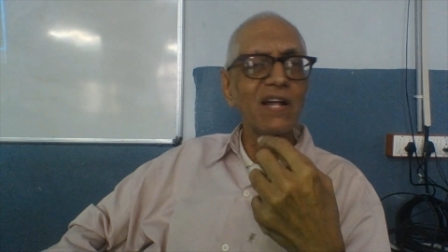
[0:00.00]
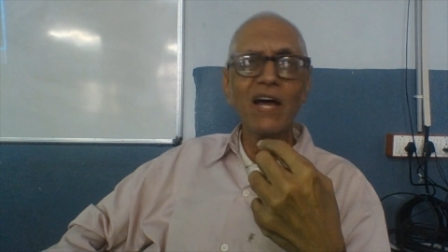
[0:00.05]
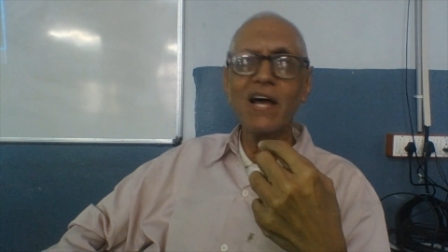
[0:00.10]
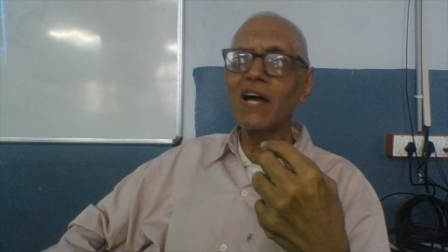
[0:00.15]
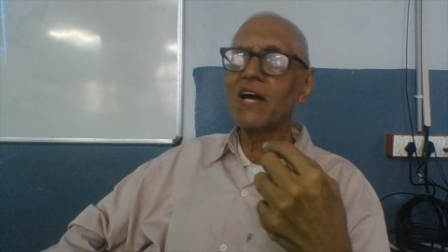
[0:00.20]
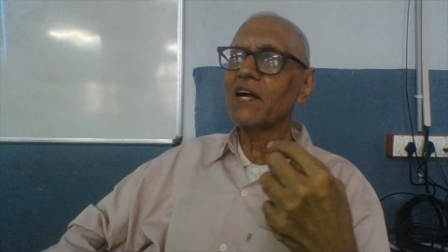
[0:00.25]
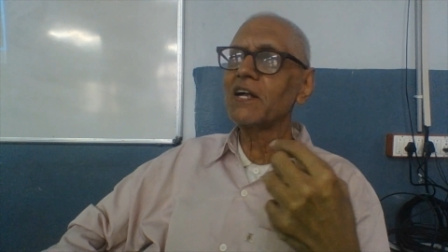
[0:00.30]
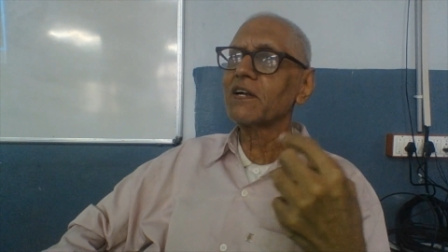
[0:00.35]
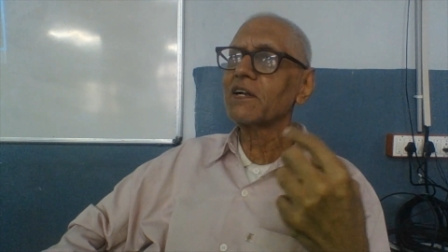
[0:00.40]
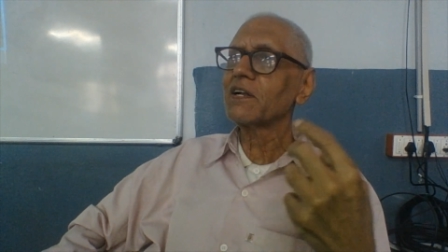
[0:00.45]

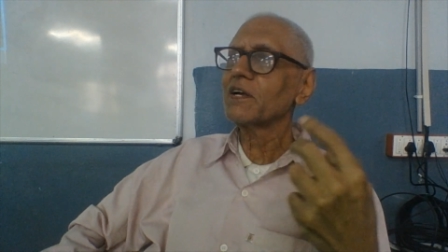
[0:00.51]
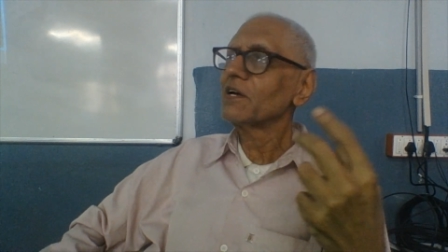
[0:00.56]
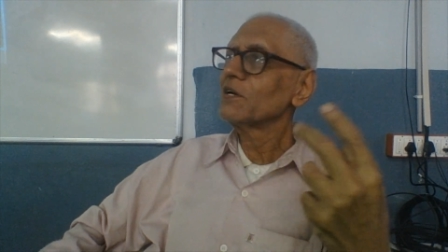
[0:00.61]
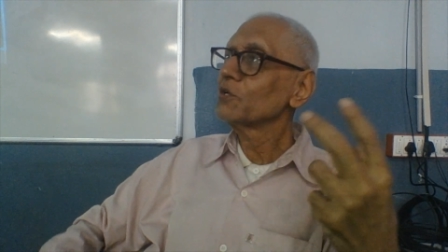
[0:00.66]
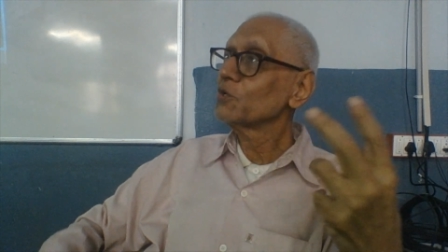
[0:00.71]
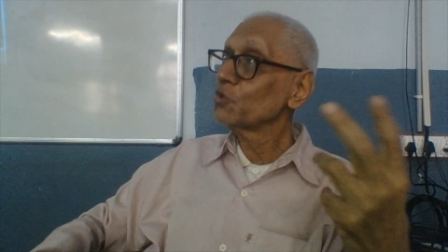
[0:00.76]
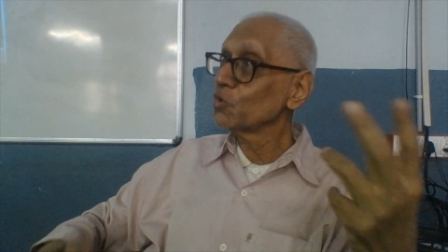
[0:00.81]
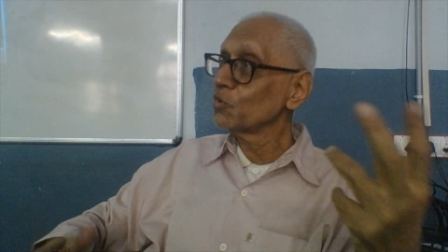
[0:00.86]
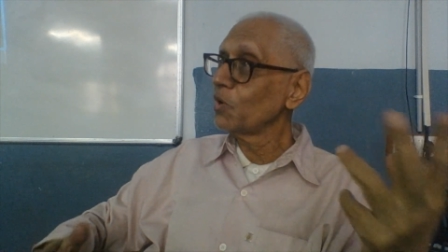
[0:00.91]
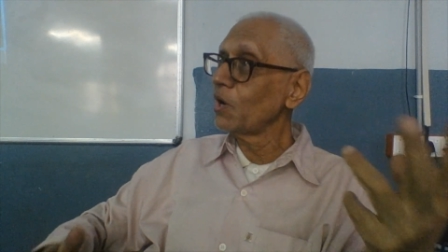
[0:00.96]

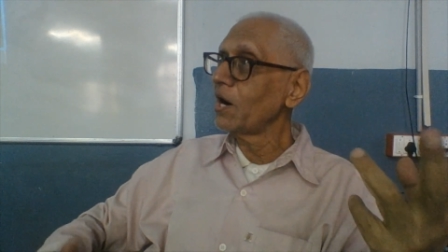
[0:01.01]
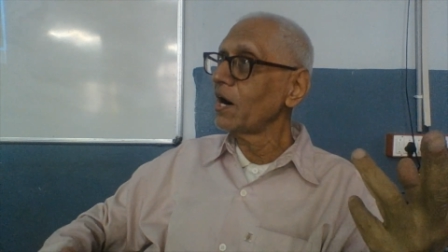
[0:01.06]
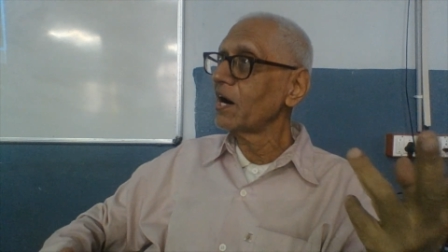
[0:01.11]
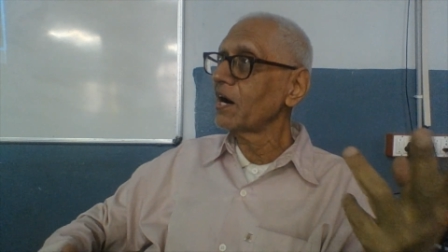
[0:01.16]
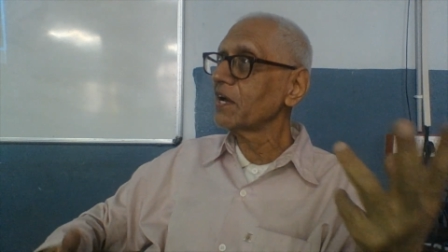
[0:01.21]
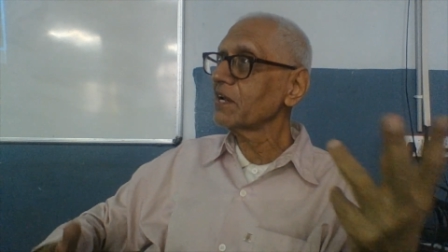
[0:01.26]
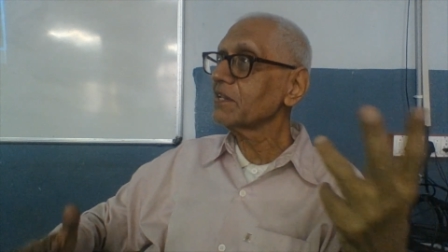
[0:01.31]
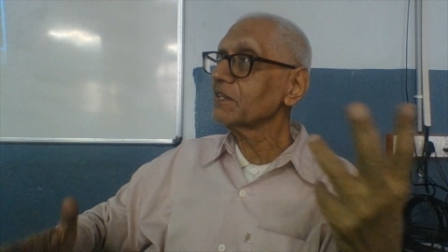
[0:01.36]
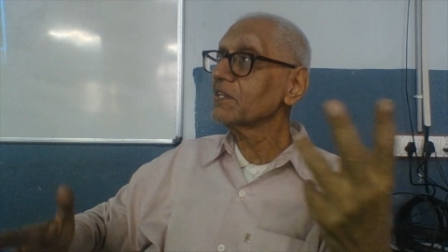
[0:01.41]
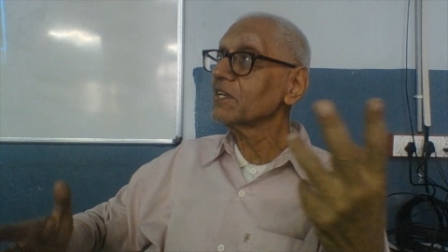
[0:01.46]
and you
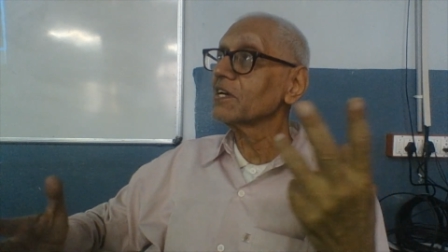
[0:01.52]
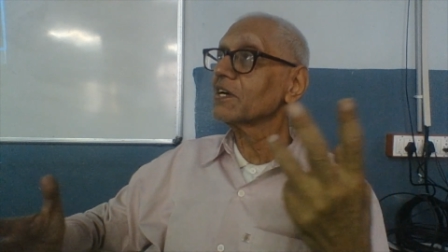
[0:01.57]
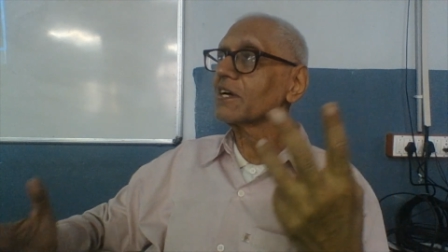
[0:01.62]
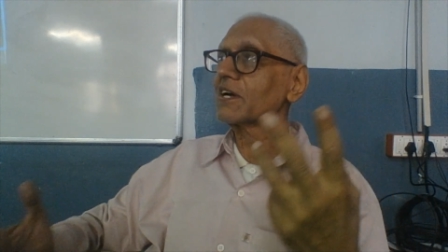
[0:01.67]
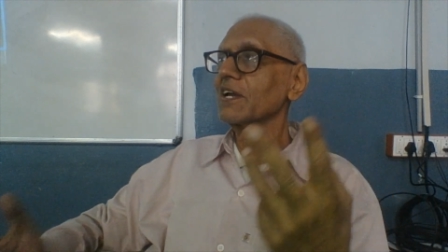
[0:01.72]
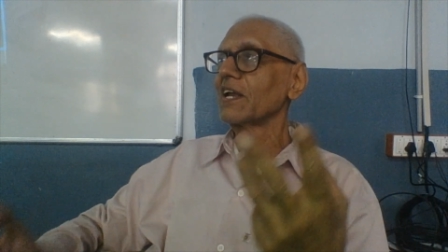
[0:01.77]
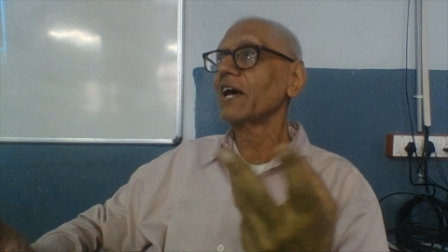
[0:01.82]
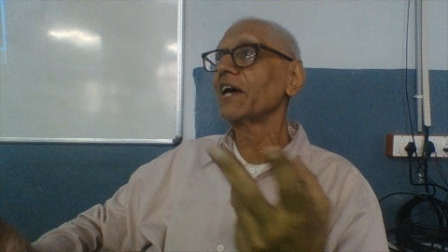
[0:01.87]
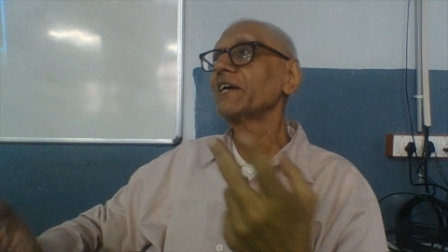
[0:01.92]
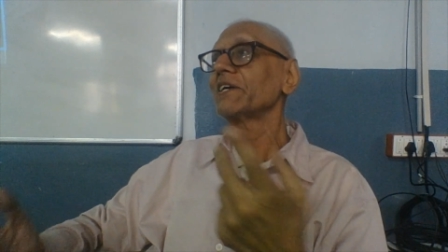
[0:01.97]
are the
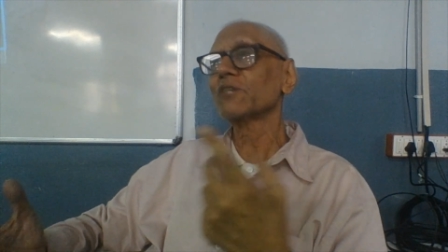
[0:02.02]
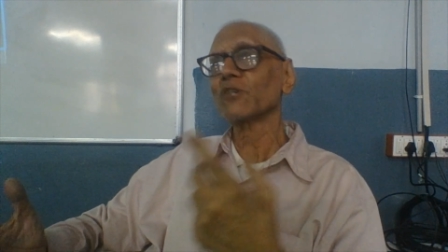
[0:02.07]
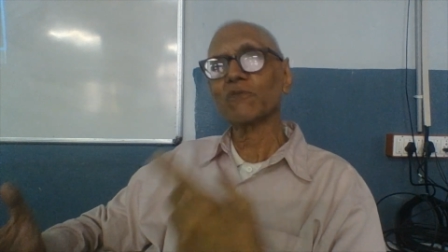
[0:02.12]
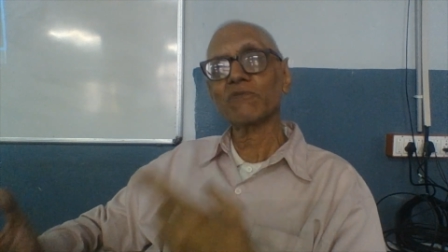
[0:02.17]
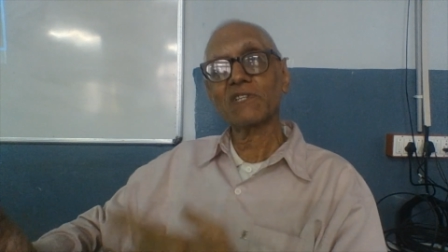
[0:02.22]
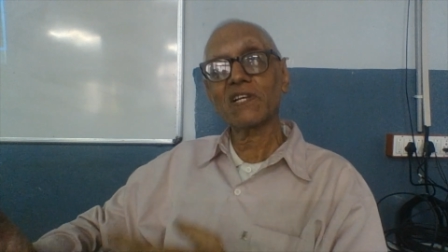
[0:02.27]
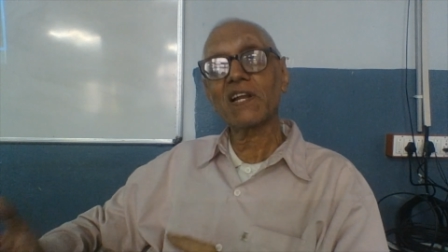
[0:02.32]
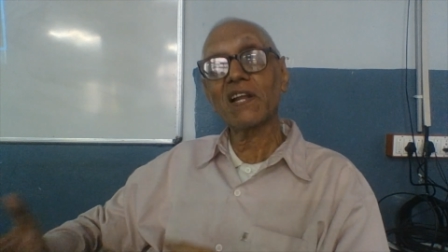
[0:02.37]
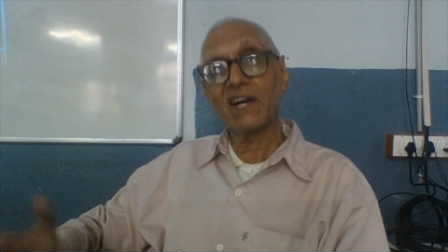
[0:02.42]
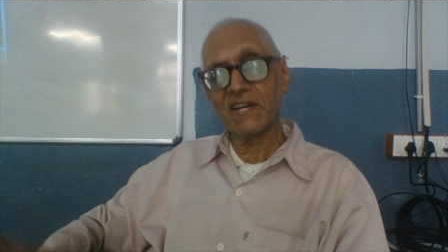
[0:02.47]
client
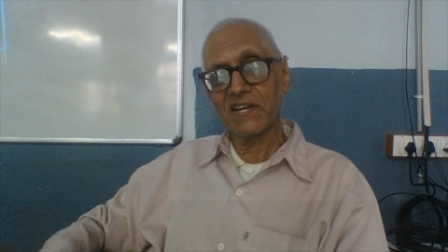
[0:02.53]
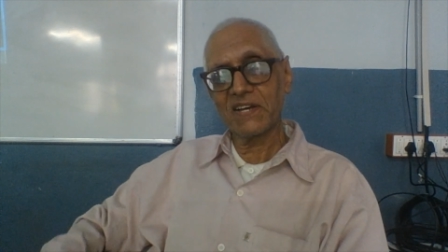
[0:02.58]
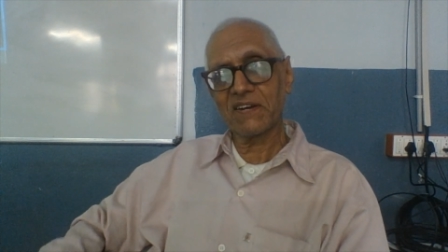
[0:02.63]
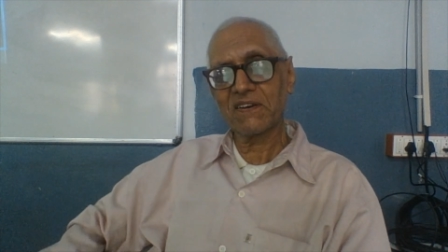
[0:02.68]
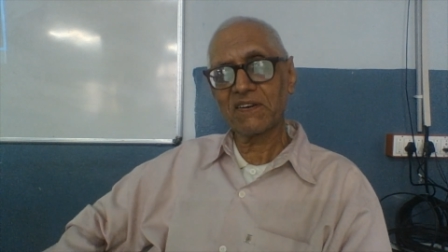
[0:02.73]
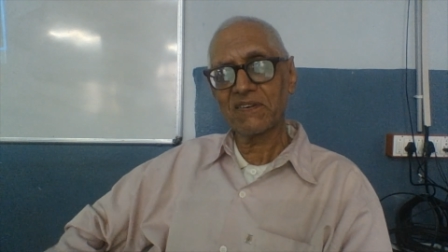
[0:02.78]
of the lawyer.